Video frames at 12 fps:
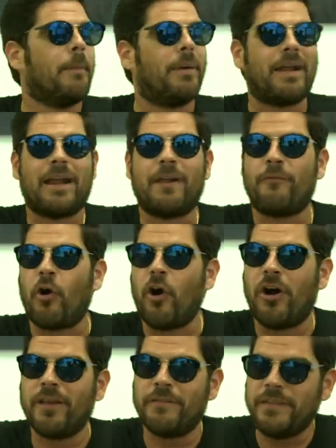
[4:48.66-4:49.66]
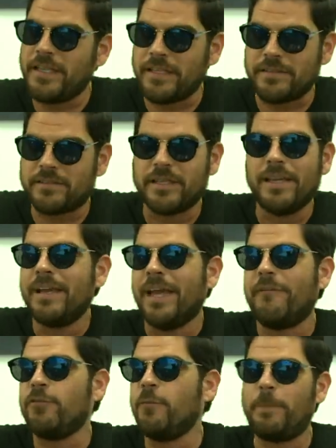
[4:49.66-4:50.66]
But out of all of these,
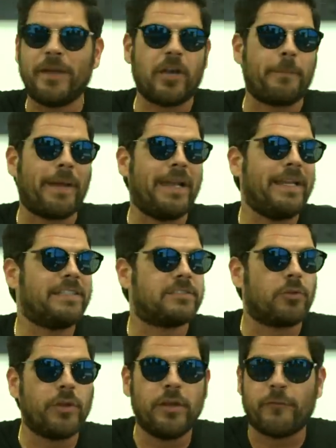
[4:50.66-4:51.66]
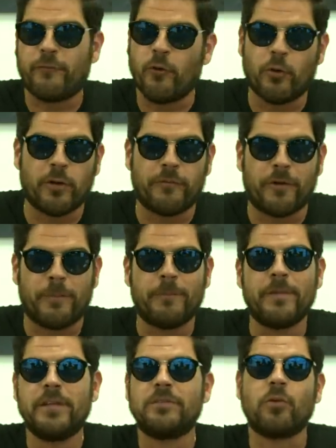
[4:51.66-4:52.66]
if you pick up at least three or four of them,
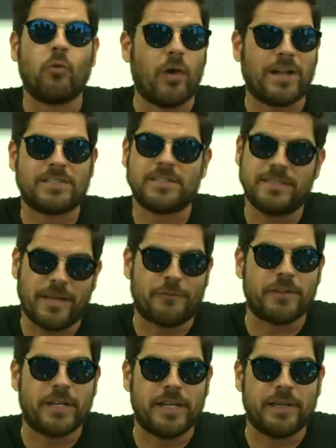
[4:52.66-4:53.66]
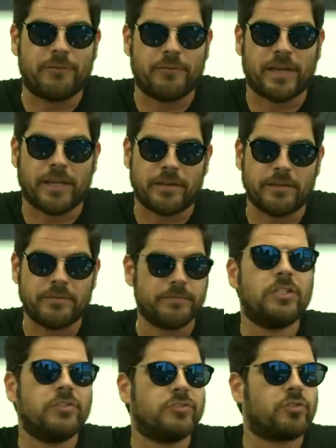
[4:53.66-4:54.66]
the watch is definitely a fake.
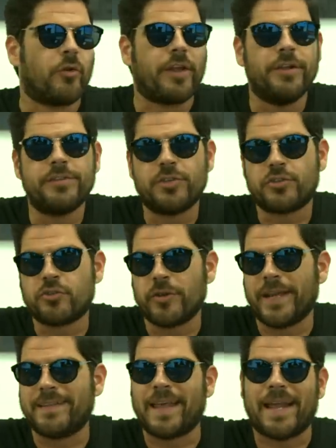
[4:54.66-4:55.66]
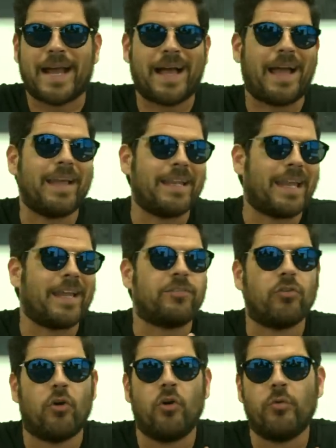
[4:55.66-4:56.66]
So here's a trick that I like
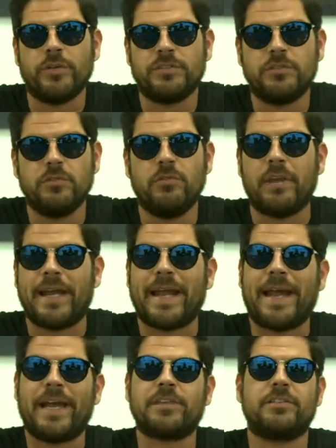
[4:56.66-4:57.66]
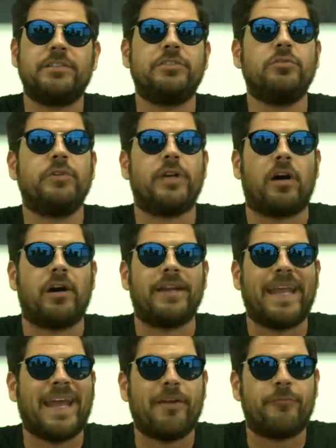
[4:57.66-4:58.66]
to always do, and I actually do it on
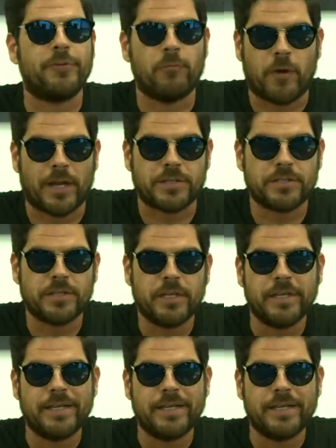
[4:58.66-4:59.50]
every watch.